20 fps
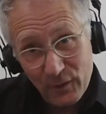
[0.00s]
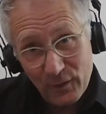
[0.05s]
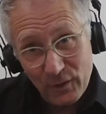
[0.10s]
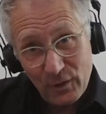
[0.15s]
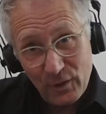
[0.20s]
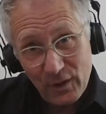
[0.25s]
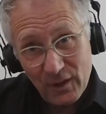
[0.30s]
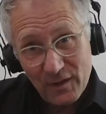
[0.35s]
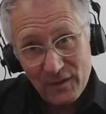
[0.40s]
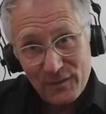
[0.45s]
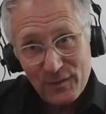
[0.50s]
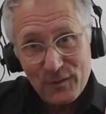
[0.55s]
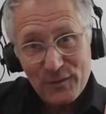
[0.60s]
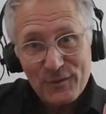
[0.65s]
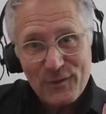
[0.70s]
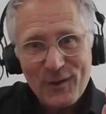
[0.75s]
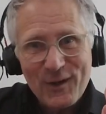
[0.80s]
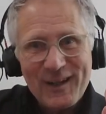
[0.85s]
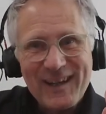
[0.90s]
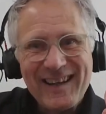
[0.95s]
Cheers to
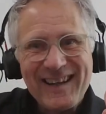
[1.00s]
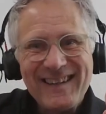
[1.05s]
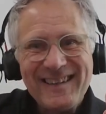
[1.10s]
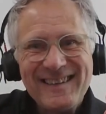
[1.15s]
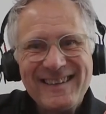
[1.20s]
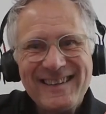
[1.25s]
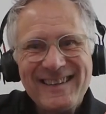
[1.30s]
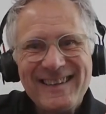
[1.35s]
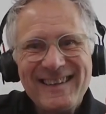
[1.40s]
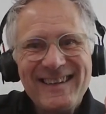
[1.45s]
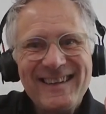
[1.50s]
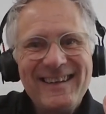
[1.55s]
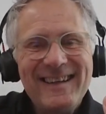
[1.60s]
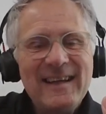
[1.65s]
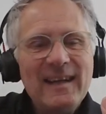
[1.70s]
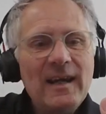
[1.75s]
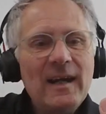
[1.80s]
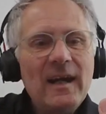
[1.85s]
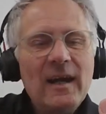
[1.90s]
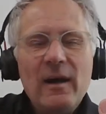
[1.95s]
Scotland.
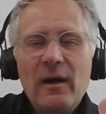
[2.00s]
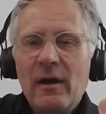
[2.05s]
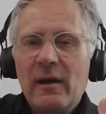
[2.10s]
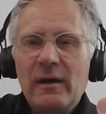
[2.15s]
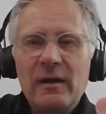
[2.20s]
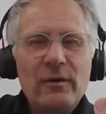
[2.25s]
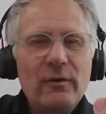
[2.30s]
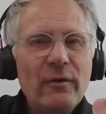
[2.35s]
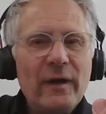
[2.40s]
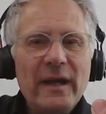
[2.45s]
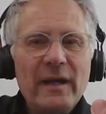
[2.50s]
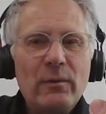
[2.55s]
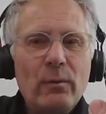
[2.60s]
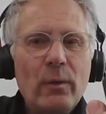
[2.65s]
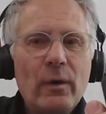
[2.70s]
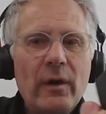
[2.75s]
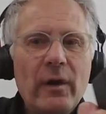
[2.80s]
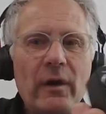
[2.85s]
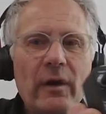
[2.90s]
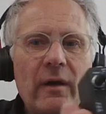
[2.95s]
Great
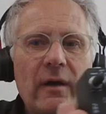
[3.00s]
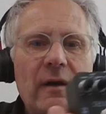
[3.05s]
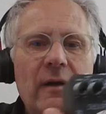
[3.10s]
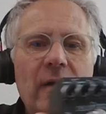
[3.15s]
work.